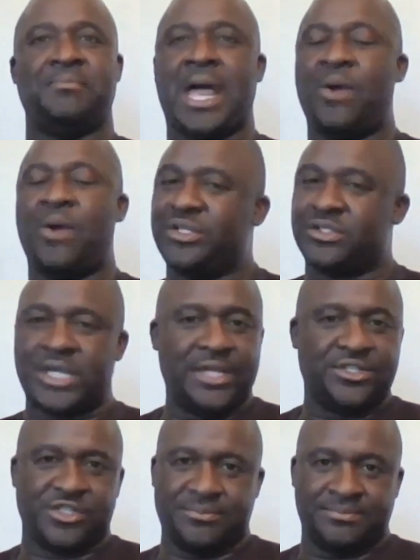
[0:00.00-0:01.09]
I wouldn't
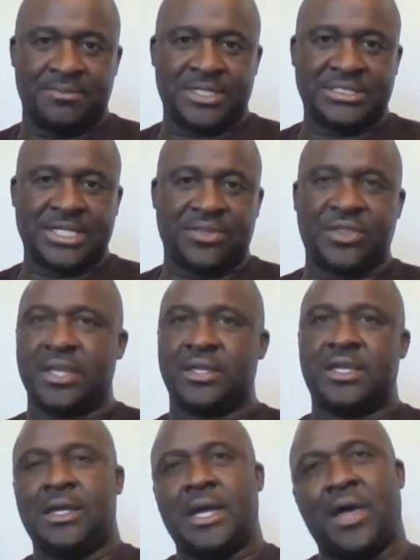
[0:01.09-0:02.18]
change them, because I think
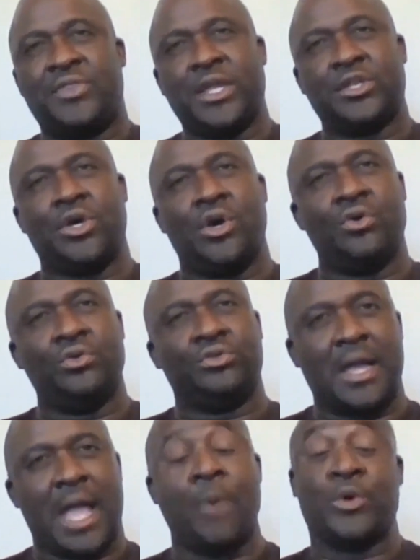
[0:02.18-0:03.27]

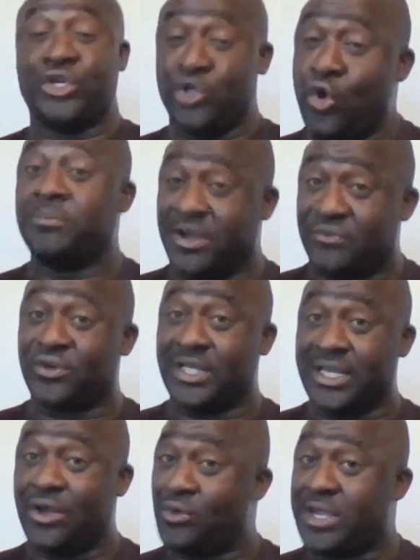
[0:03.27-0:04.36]
those, I would do them
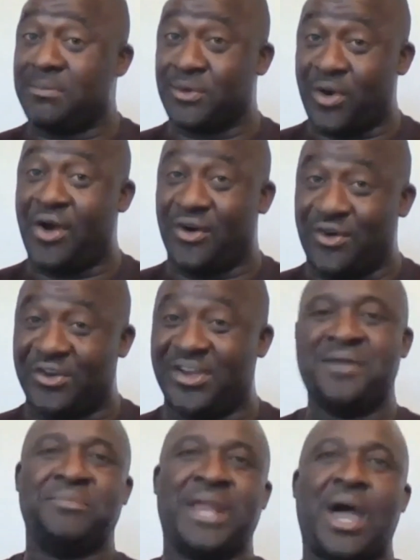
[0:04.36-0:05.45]
differently. Don't get me wrong,
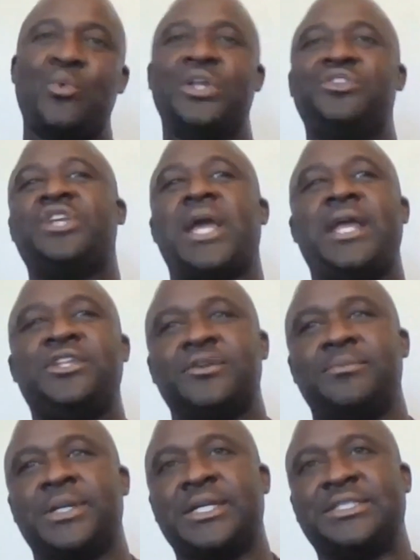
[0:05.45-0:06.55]
but I wouldn't change
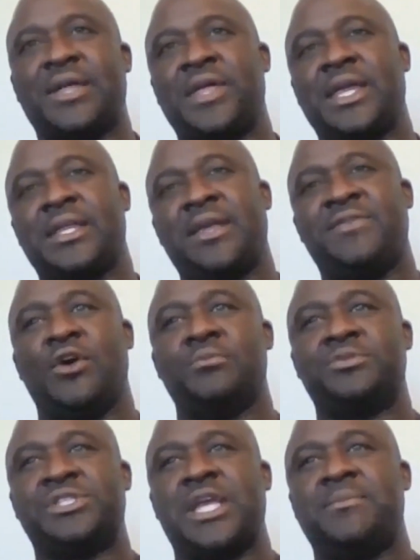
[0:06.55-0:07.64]
them because I think they've helped
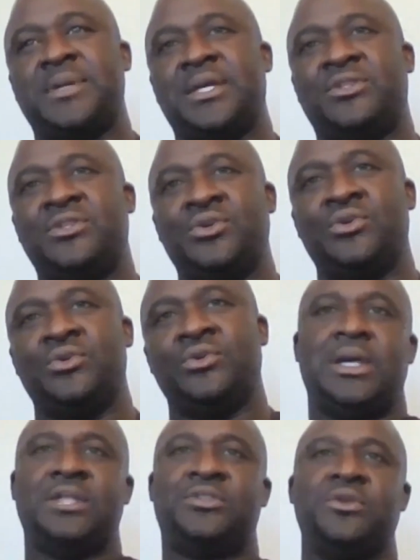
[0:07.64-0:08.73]
shape me into
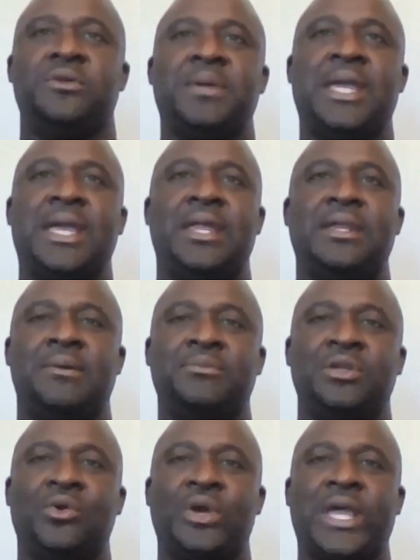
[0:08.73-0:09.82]
the man the
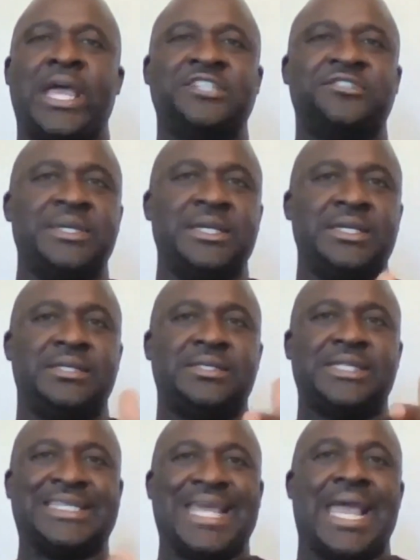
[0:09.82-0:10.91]
Lord has me
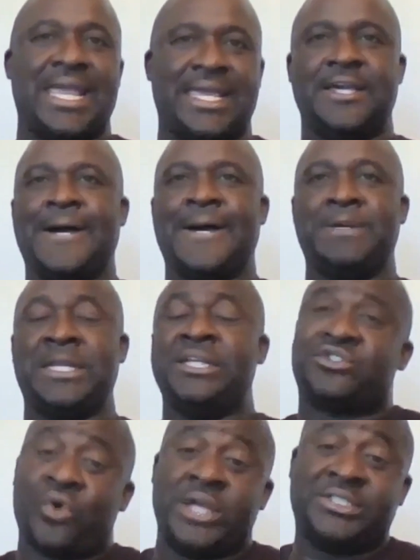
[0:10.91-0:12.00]
today. And His
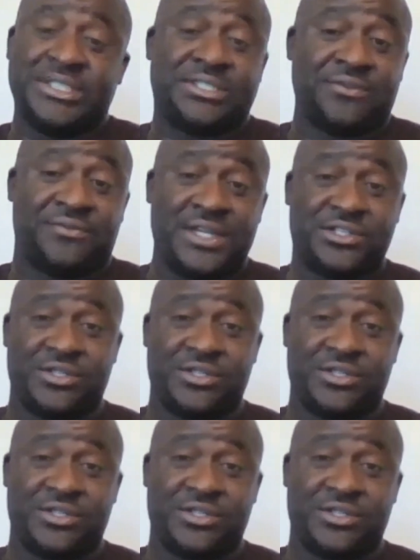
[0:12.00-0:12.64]
grace is sufficient.